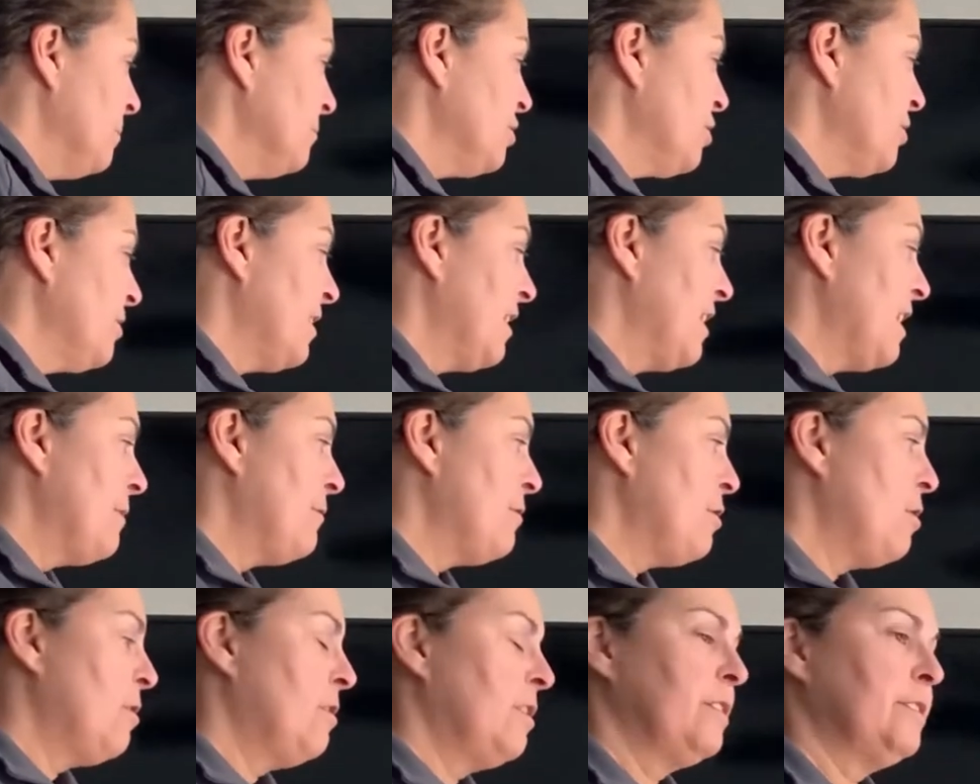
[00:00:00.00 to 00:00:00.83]
Do they have
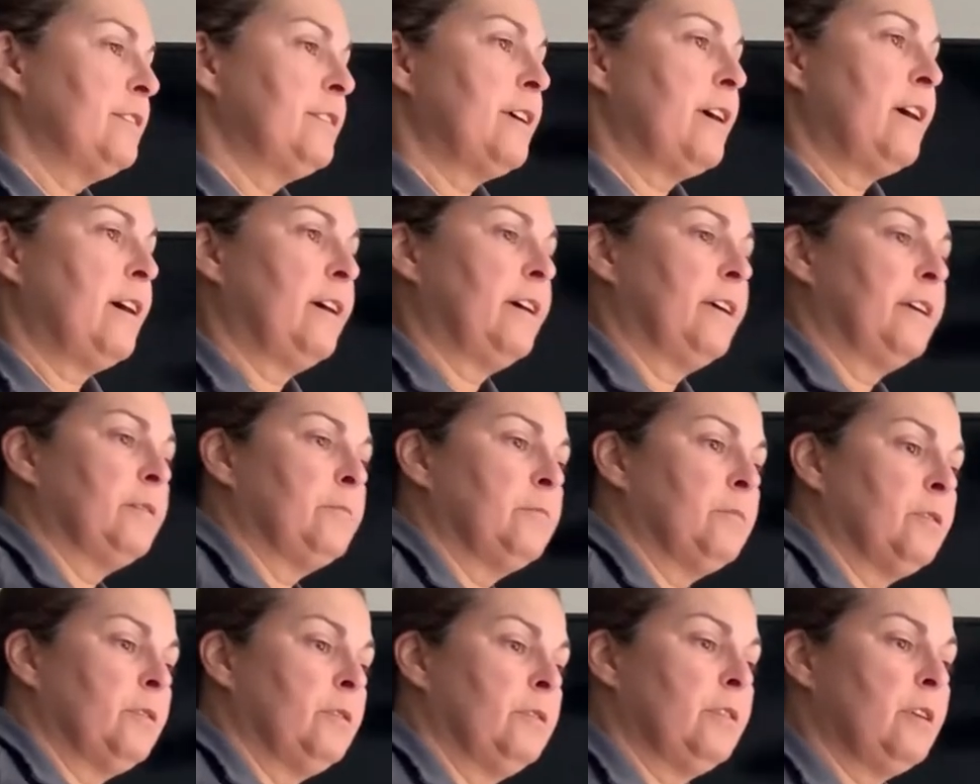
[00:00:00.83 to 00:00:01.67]
a hard
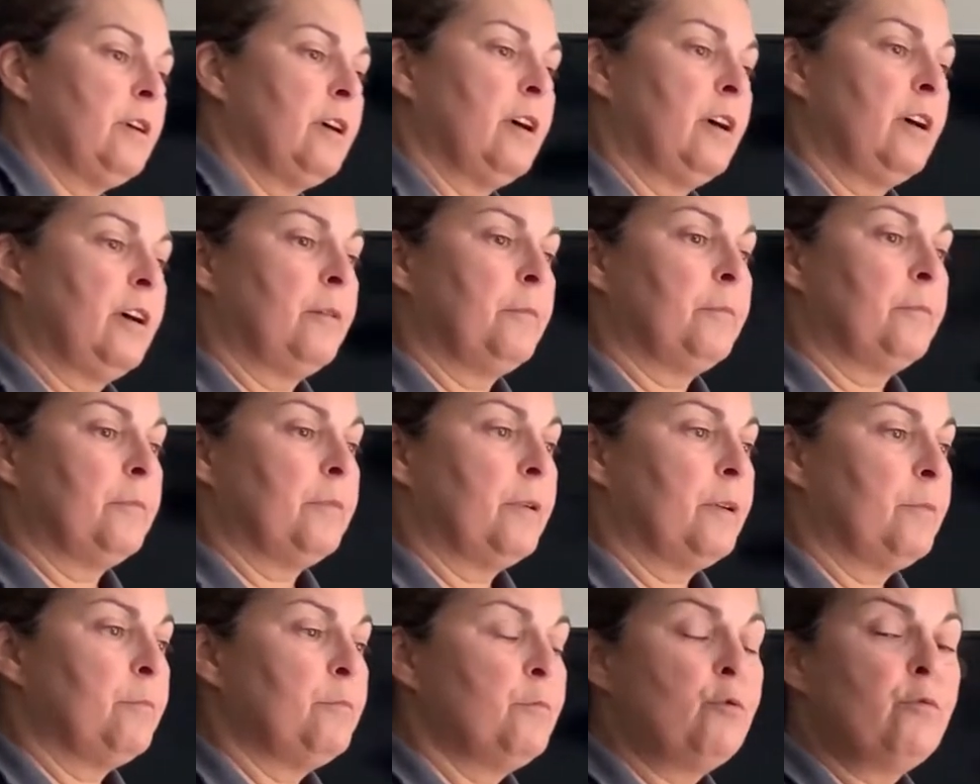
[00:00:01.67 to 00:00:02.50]
time
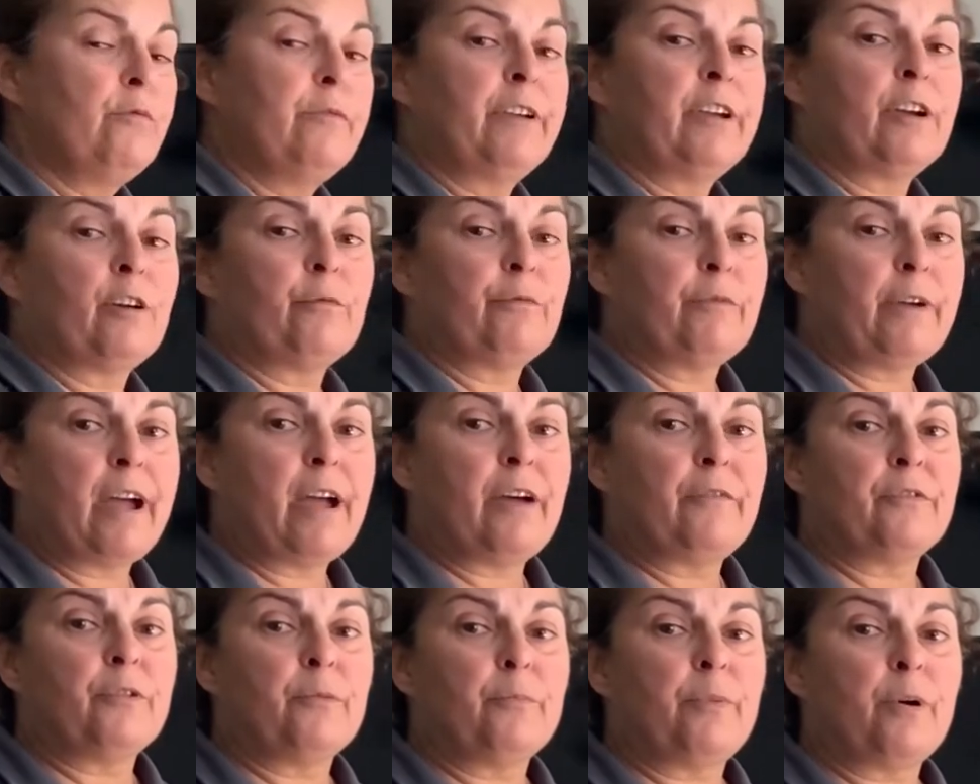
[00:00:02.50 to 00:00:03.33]
moving
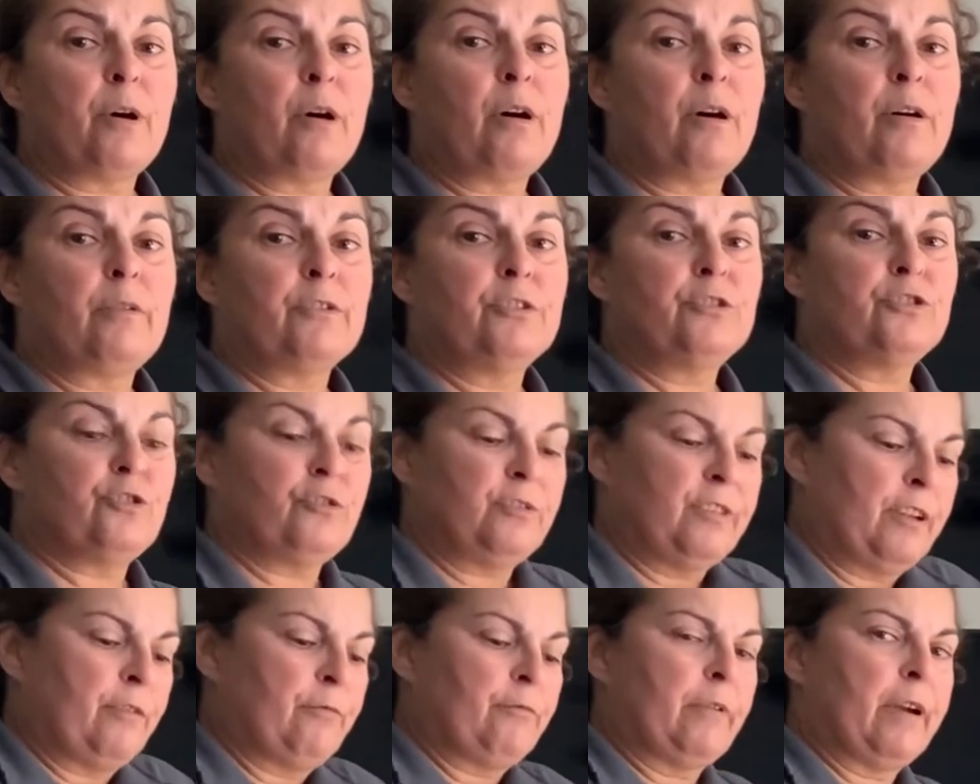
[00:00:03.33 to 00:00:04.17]
around the ball, and
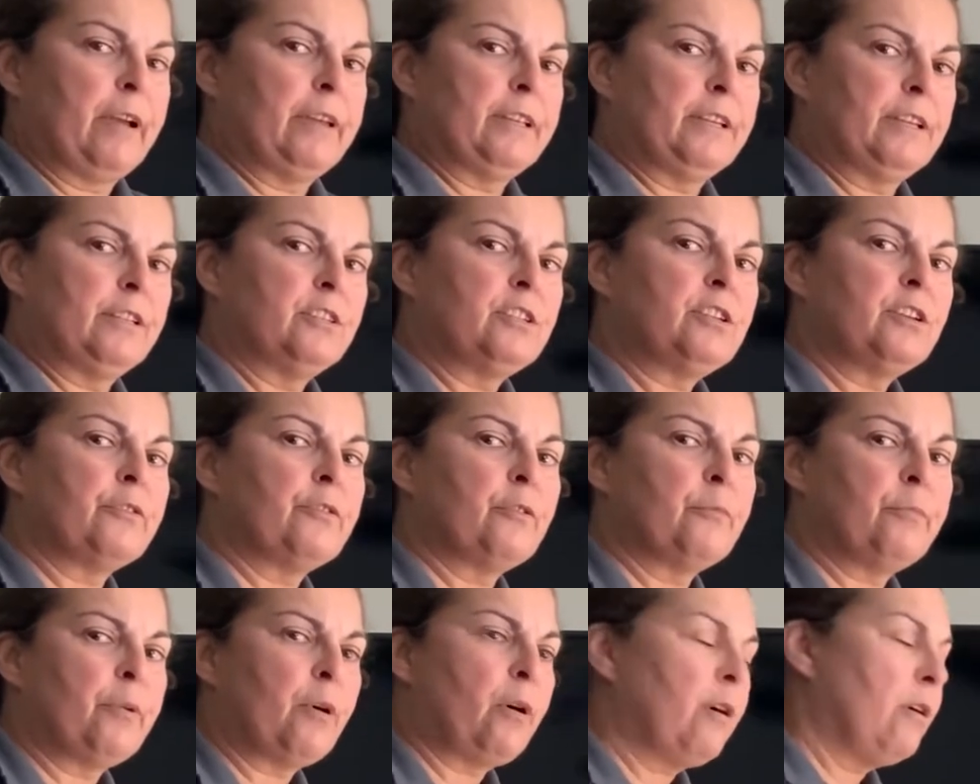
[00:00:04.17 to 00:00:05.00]
do they run into
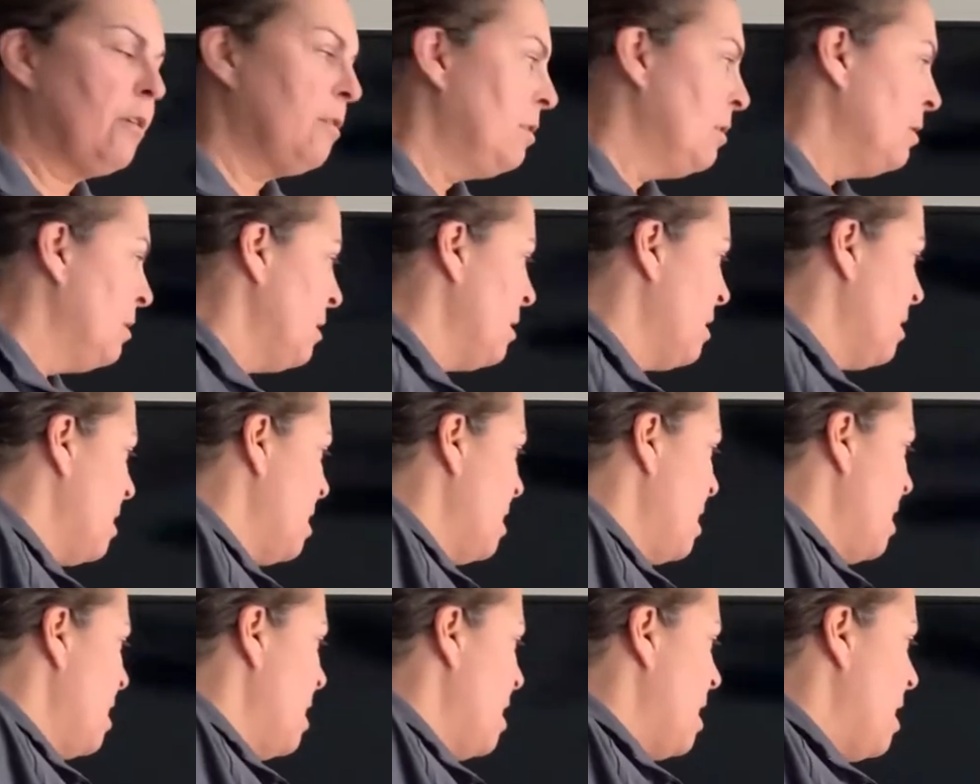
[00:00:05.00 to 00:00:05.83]
the ball?
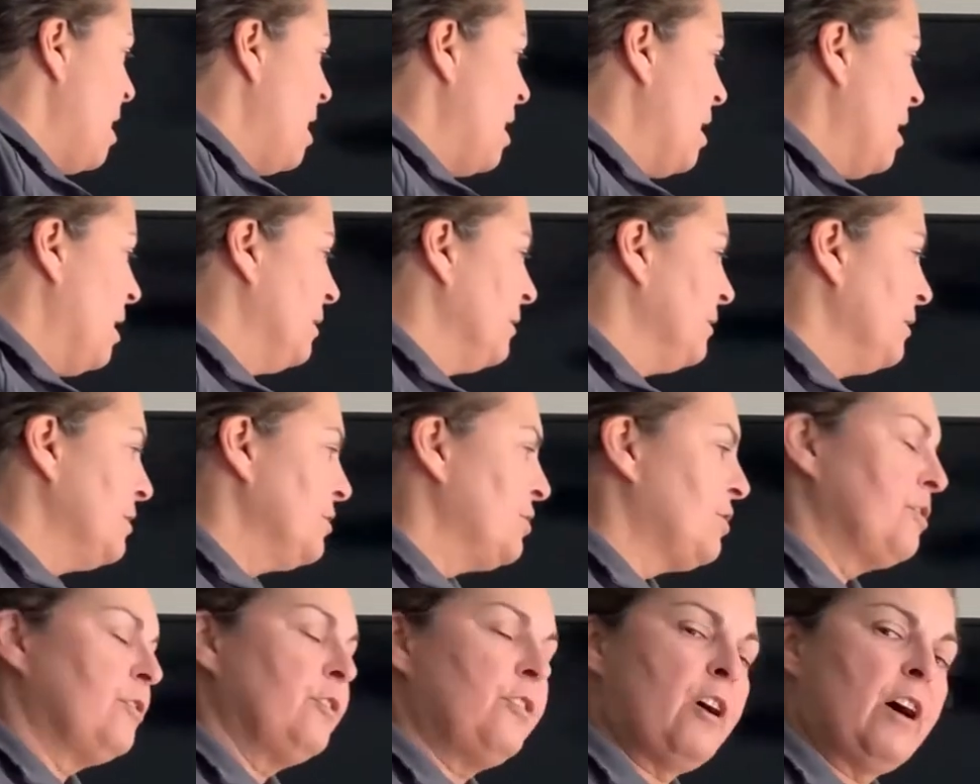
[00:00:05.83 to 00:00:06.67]

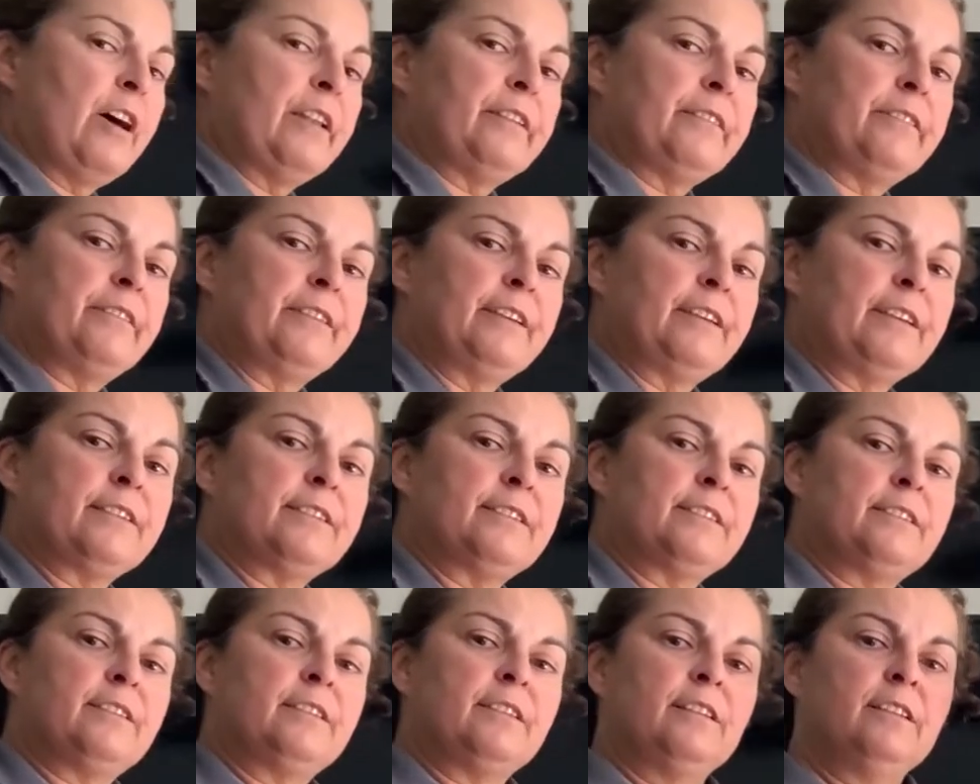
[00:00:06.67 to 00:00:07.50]
These are a lot of
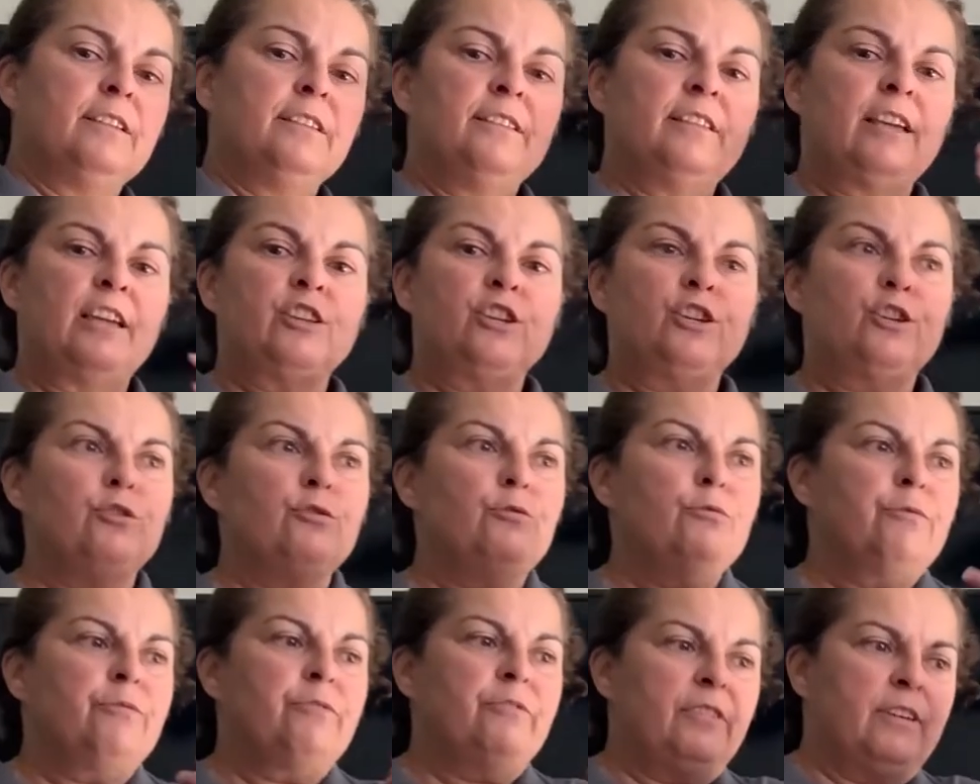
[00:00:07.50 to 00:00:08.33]
things that
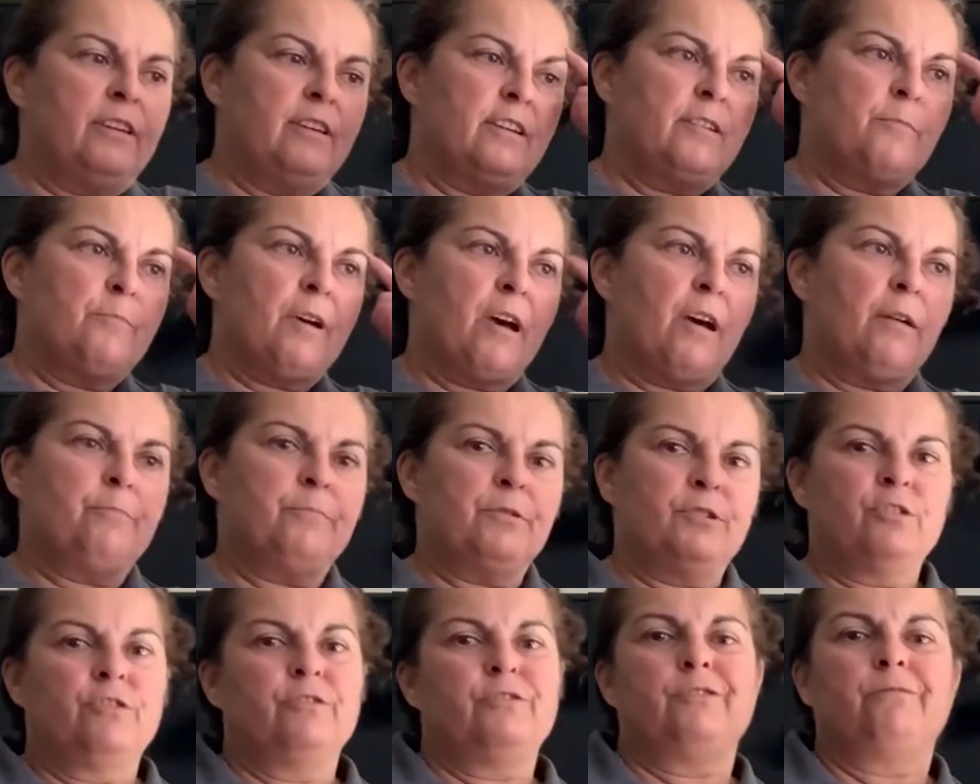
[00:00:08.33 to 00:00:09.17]
you think about,
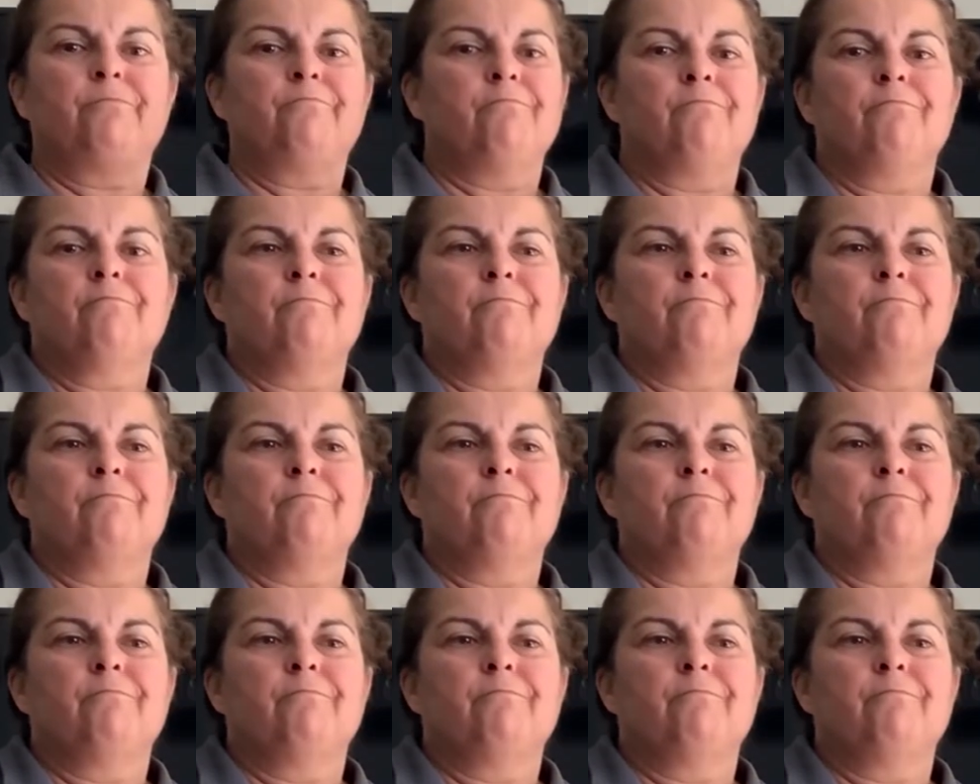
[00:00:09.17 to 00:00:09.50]
but you